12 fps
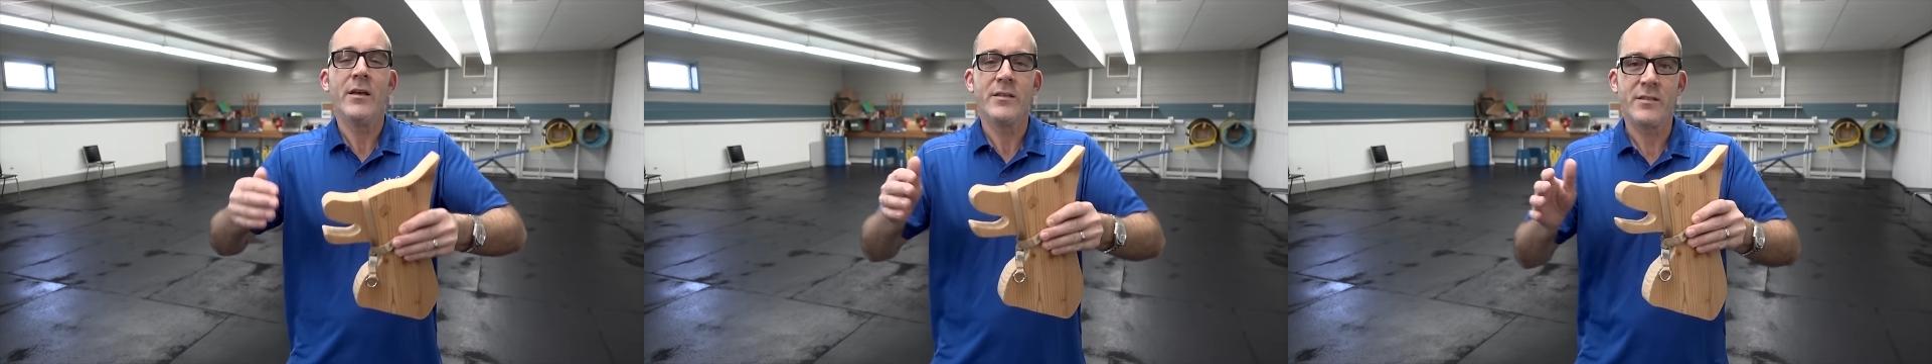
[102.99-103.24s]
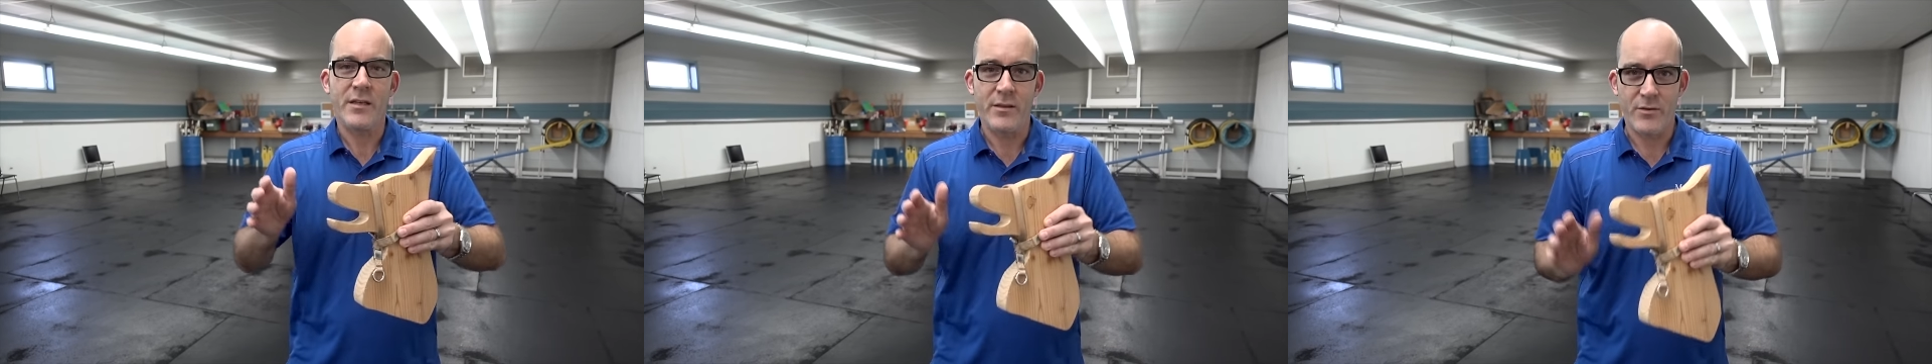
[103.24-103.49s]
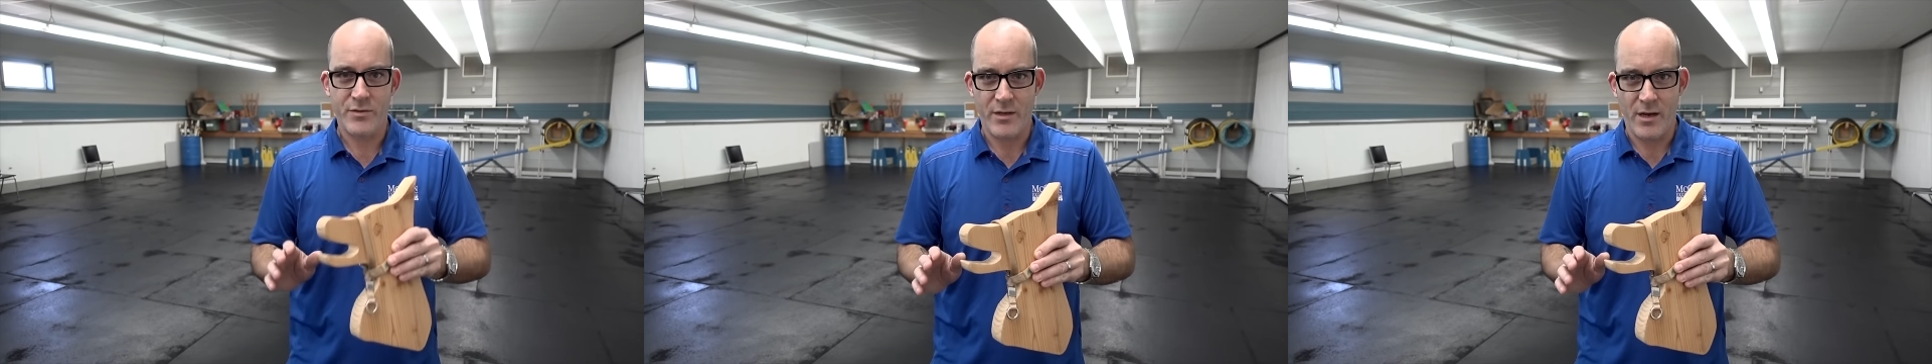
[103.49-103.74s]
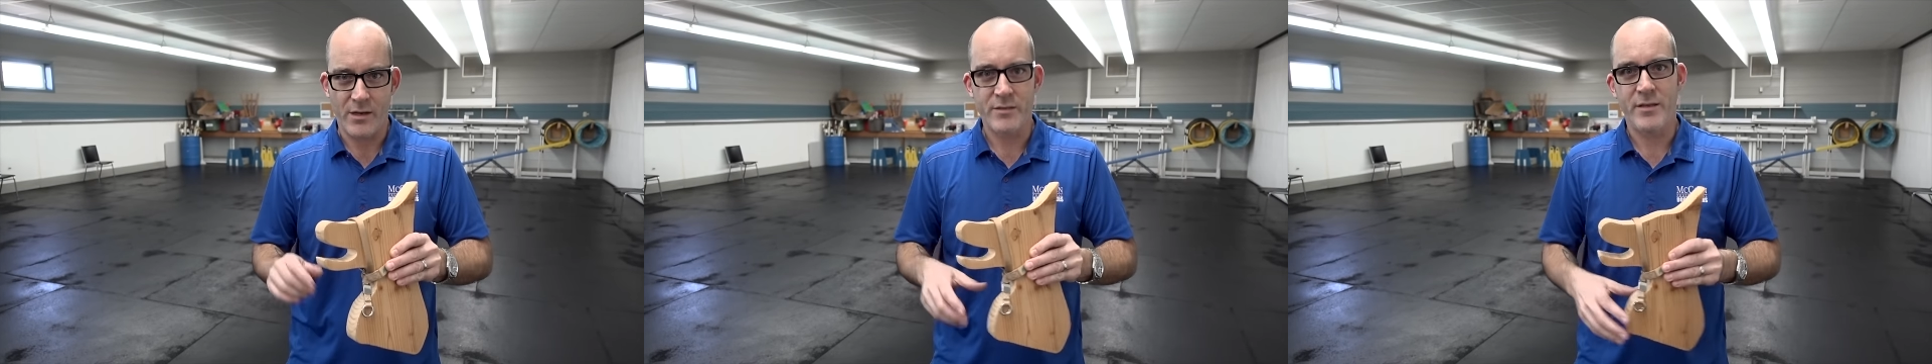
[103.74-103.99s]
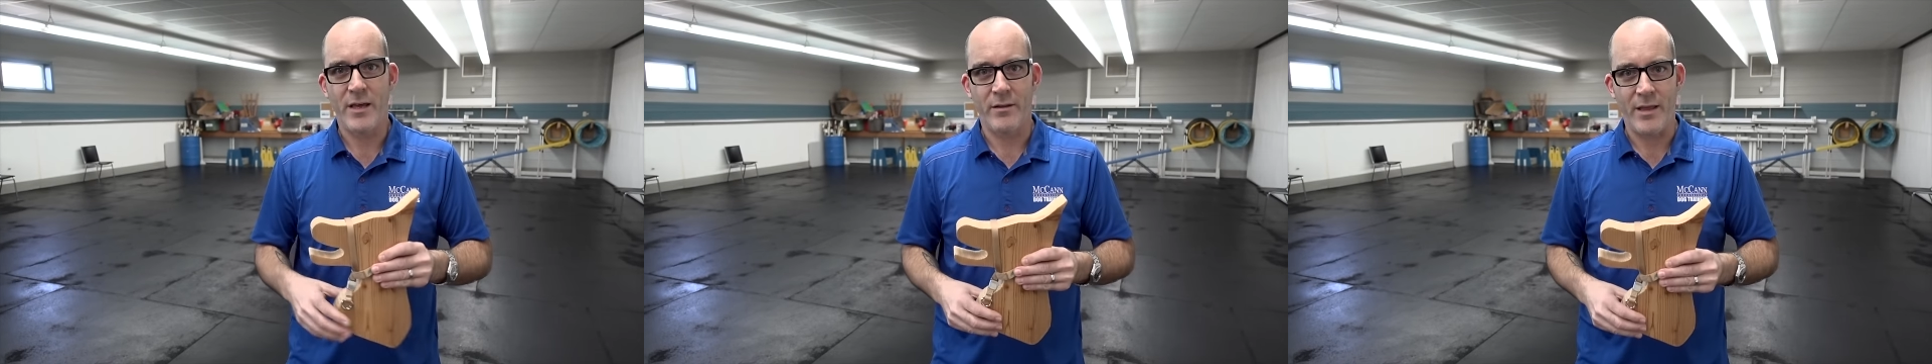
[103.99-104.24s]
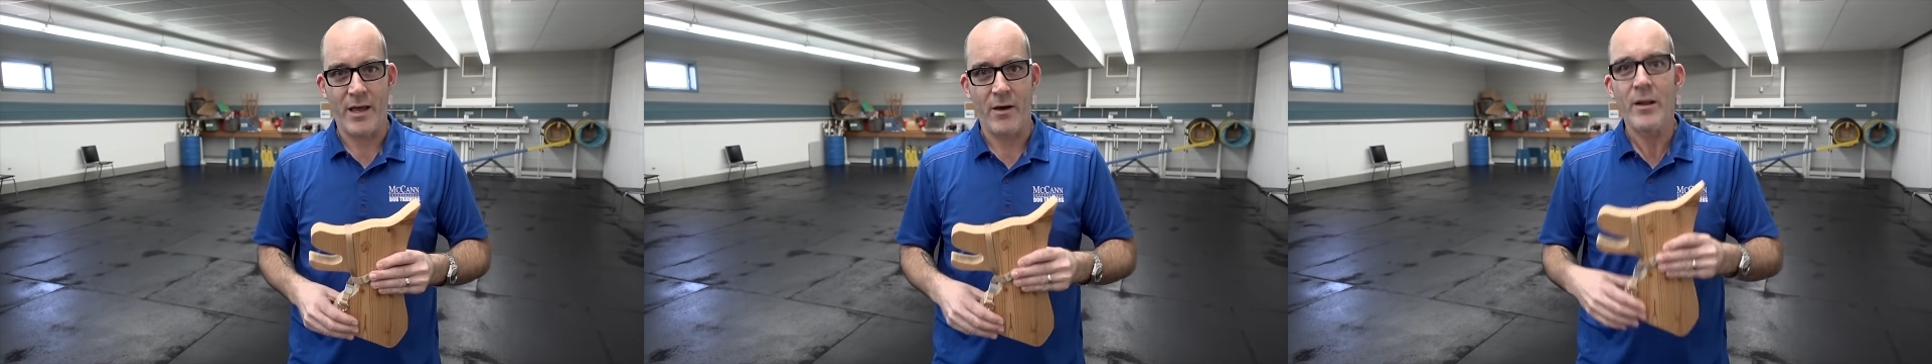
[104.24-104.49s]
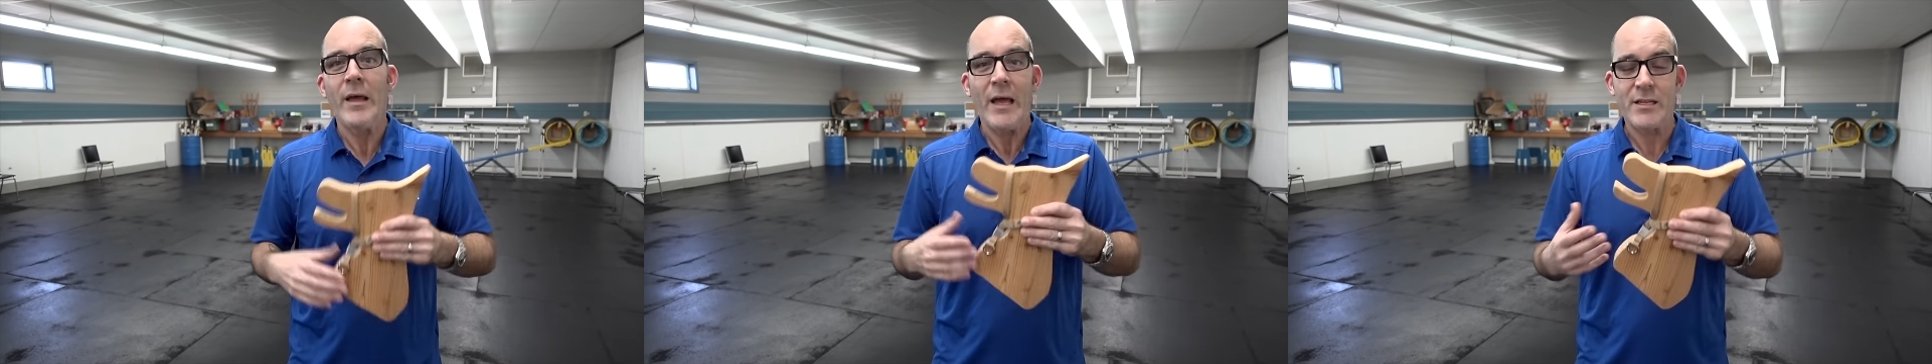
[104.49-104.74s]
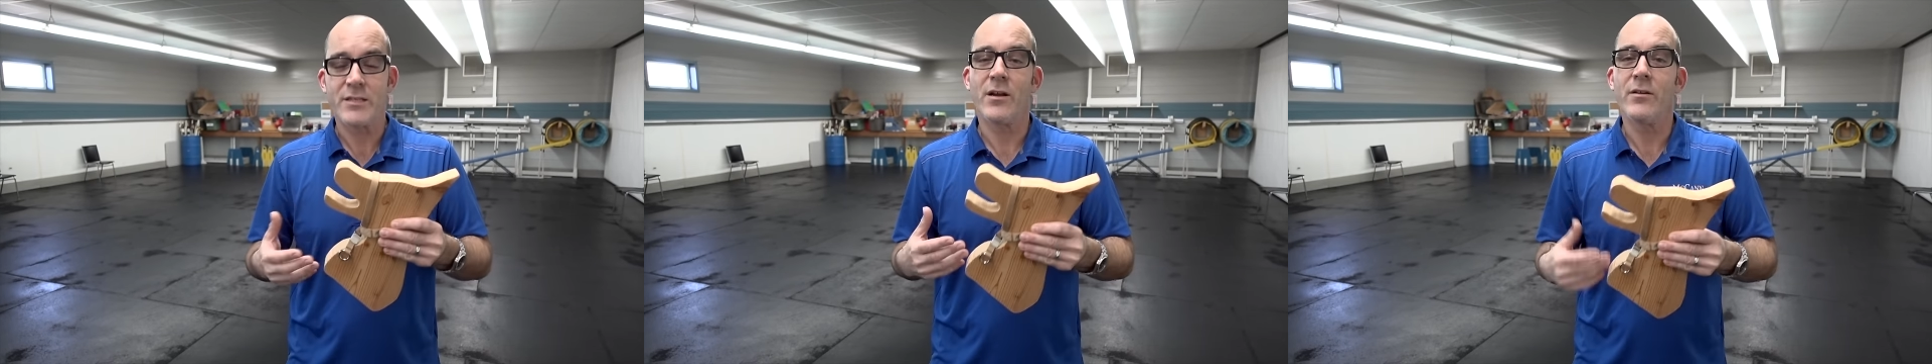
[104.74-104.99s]
see those dogs settle down
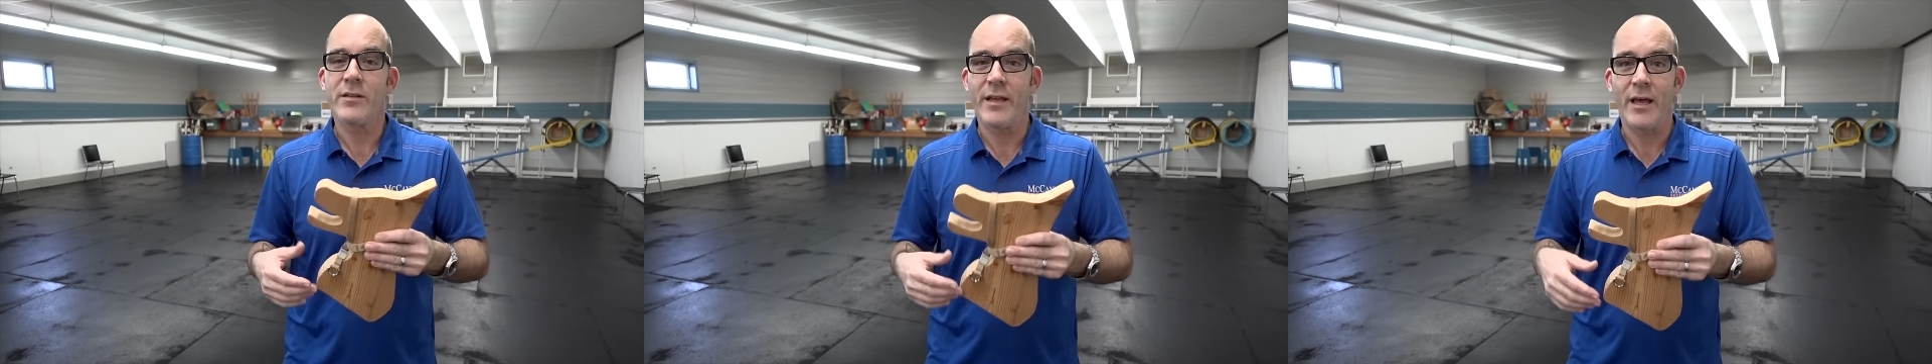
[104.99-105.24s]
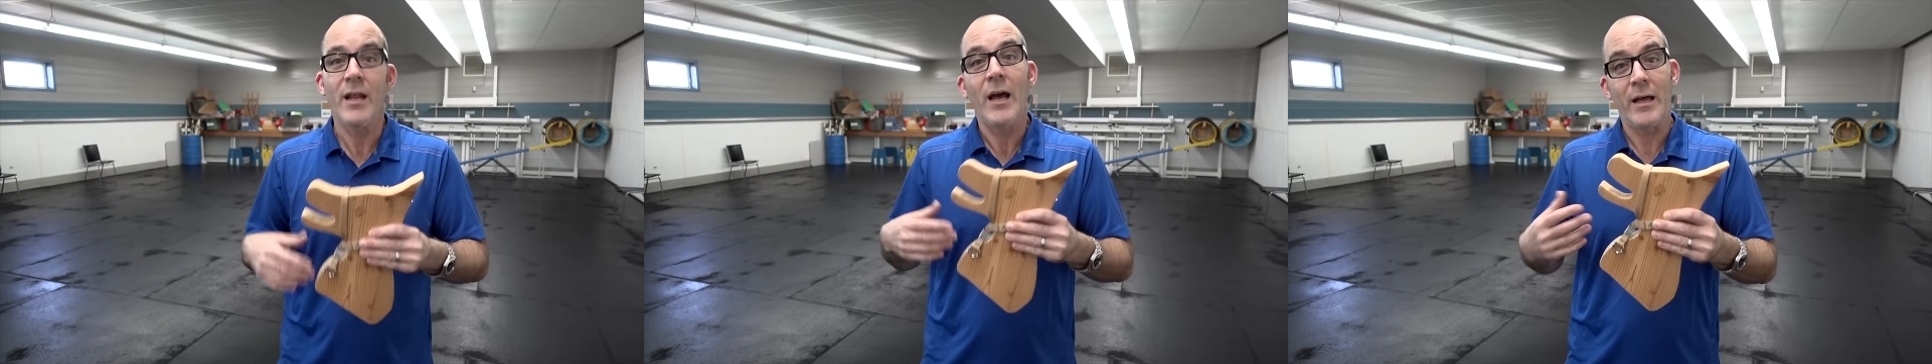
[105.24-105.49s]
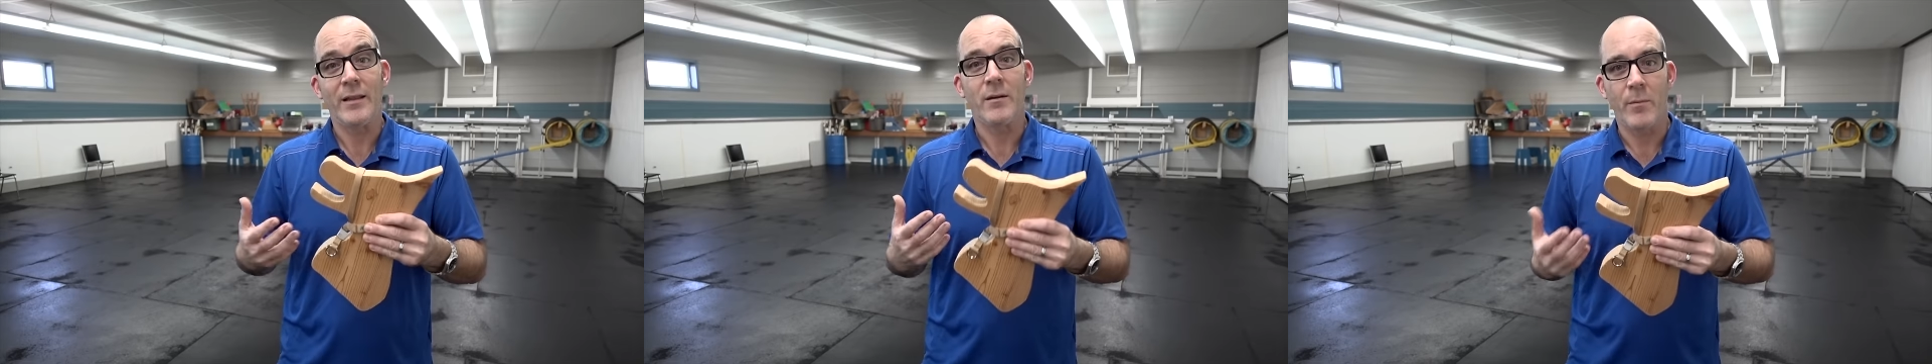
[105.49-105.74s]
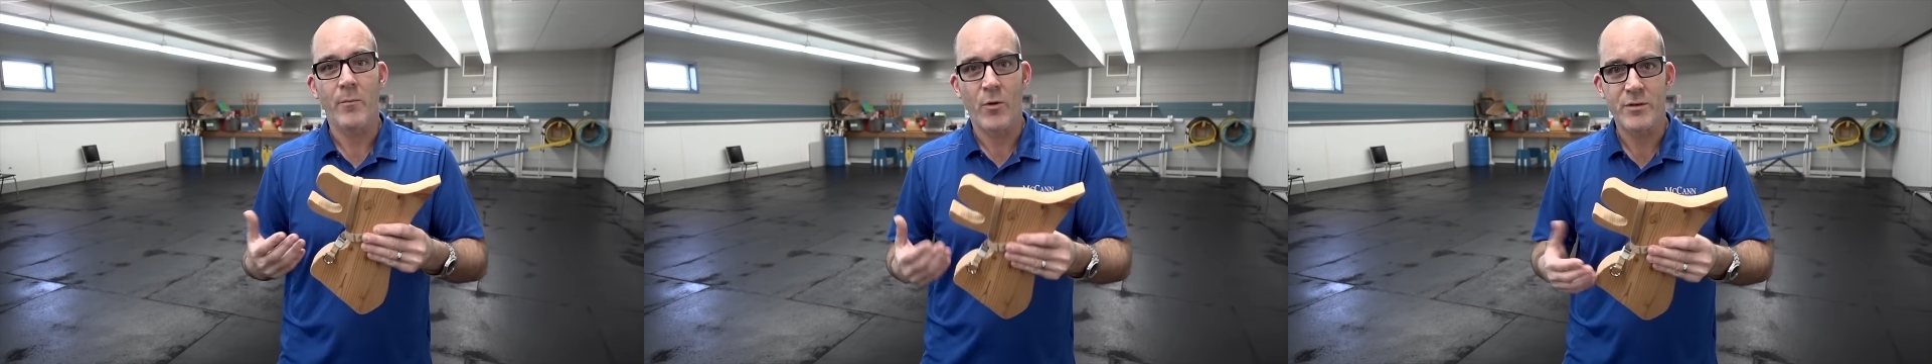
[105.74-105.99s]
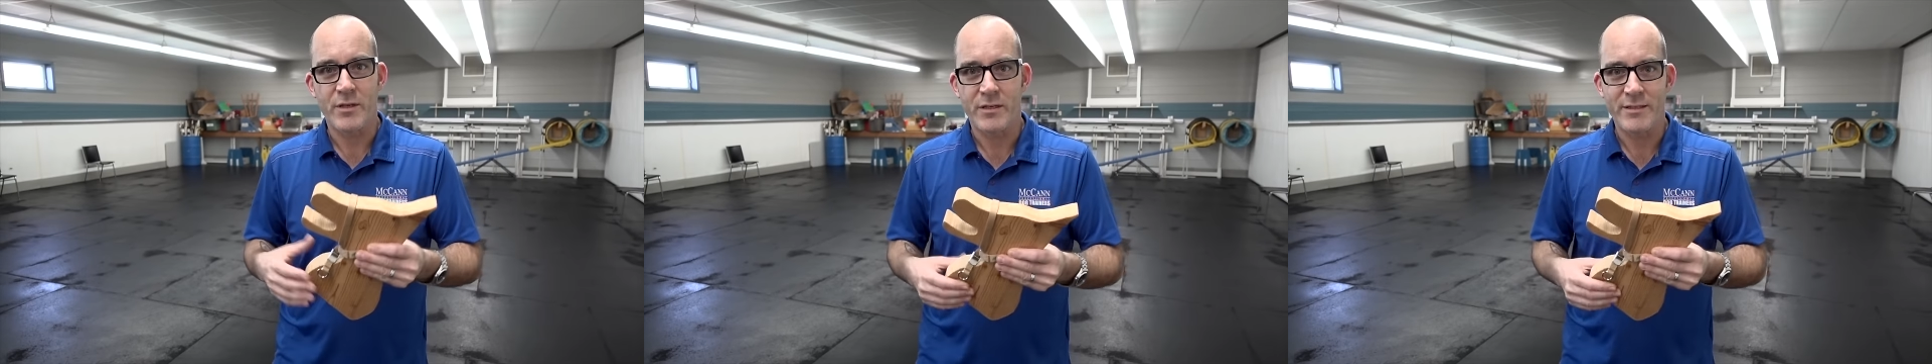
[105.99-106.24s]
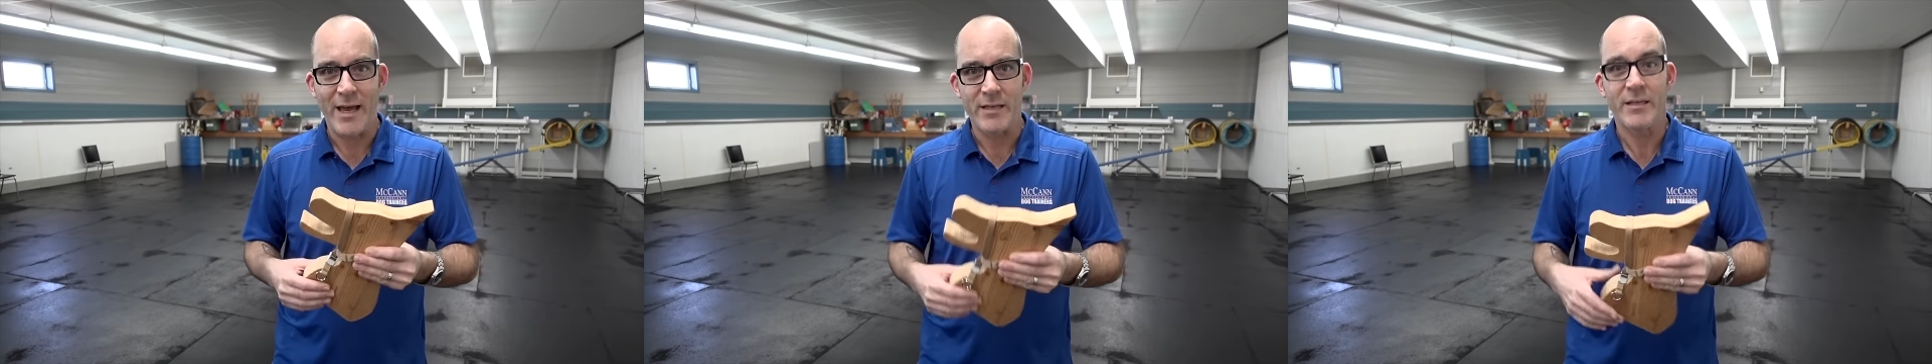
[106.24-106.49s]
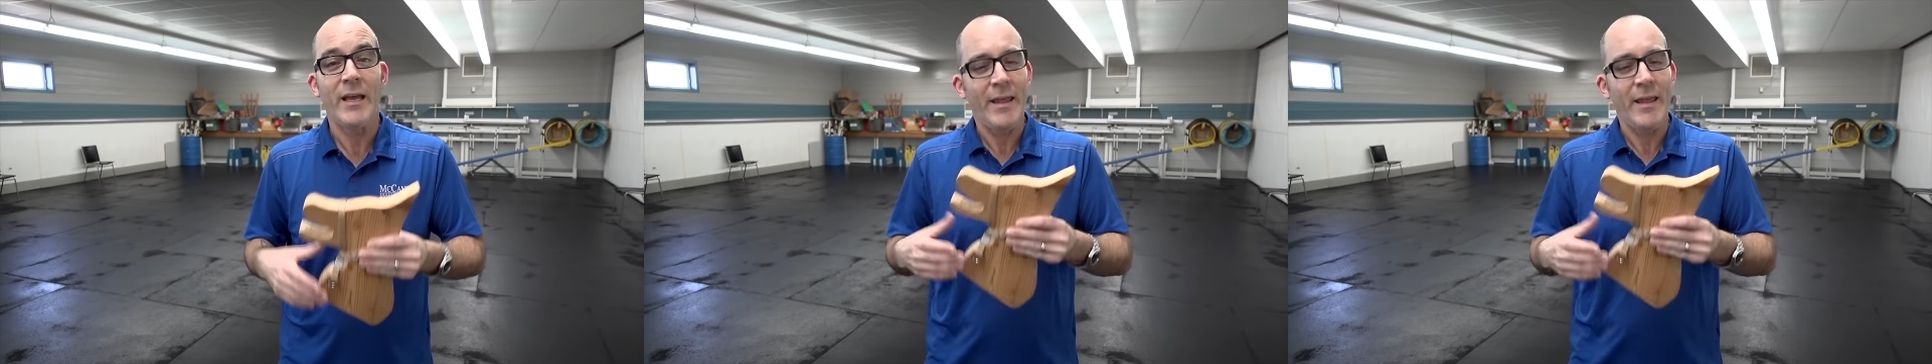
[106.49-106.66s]
and start to get a little bit more success.